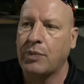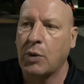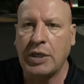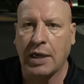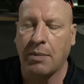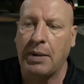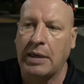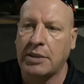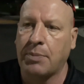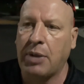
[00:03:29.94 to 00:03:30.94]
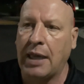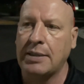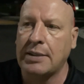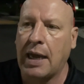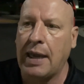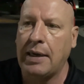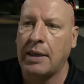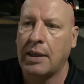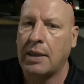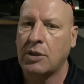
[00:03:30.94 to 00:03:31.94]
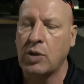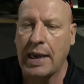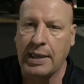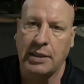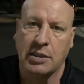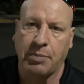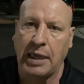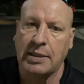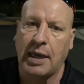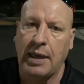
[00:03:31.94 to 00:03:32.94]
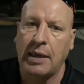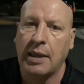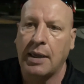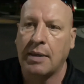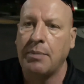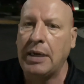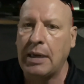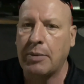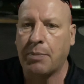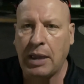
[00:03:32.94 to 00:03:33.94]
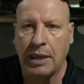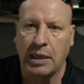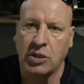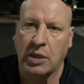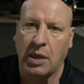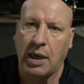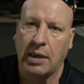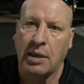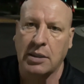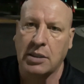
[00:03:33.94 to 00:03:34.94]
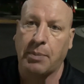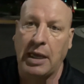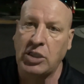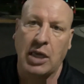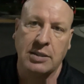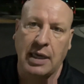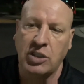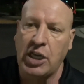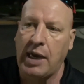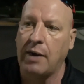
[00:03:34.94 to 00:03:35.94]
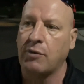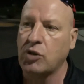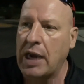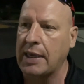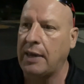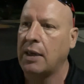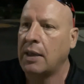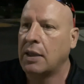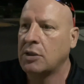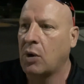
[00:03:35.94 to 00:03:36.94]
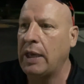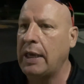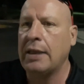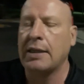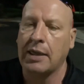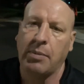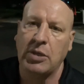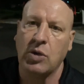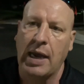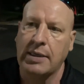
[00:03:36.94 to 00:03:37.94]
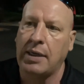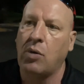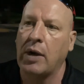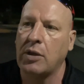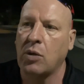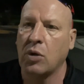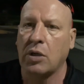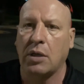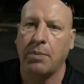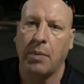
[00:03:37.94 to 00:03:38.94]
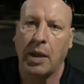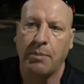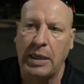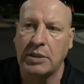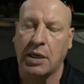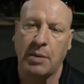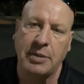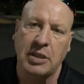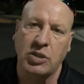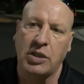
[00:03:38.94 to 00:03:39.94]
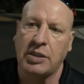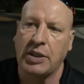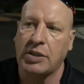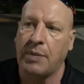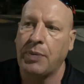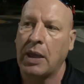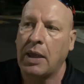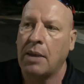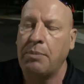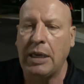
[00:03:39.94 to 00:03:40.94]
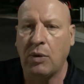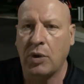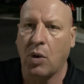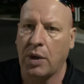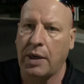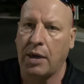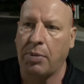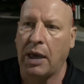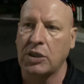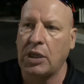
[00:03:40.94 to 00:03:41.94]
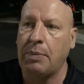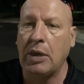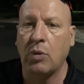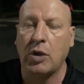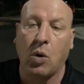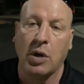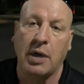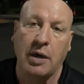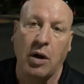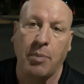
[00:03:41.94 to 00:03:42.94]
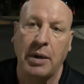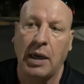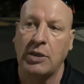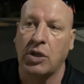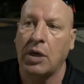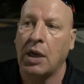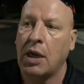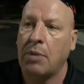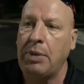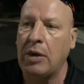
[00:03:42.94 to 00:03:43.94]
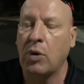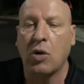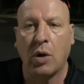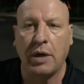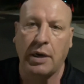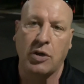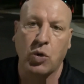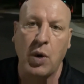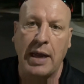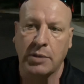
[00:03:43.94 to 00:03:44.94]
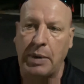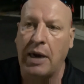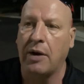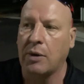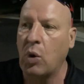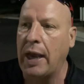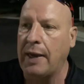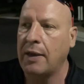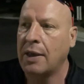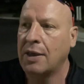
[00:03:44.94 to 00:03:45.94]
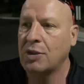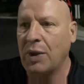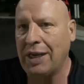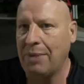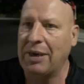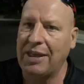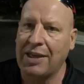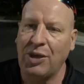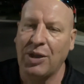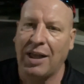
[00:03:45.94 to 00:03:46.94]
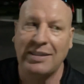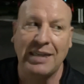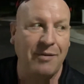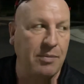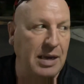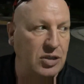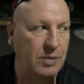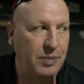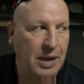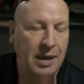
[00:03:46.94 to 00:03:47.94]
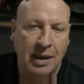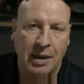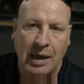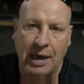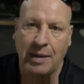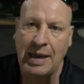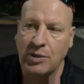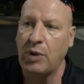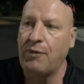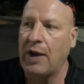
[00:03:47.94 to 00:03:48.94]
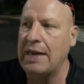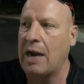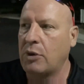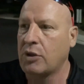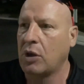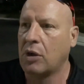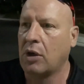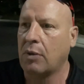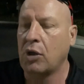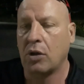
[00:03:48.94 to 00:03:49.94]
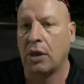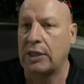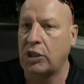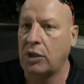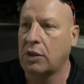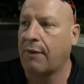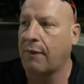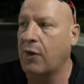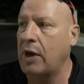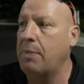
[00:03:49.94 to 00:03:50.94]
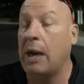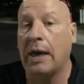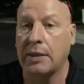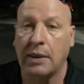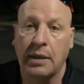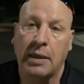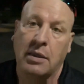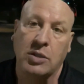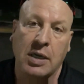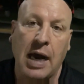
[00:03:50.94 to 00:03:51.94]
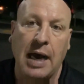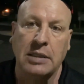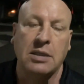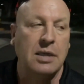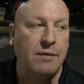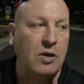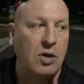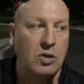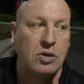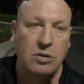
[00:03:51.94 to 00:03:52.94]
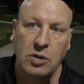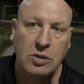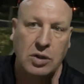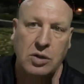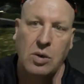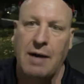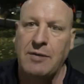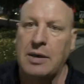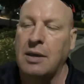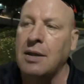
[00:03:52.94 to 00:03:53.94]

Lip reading: We talk about supply side tracking, supply side, being able to plot a supply side chain of tracking. So anything can be tracked anywhere in the world based on a positioning system, being recorded on a blockchain, being recorded on an open ledger, being recorded in a transparent way. So anybody can utilize that information. As we find out with Google lets you use it for free, but there's a cost if you use it too often.